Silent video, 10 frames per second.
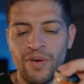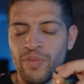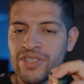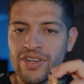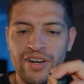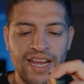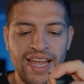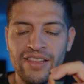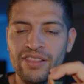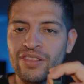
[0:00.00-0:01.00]
which are
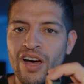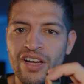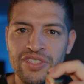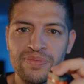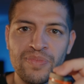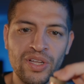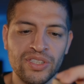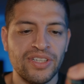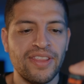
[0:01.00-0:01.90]
a lot smaller,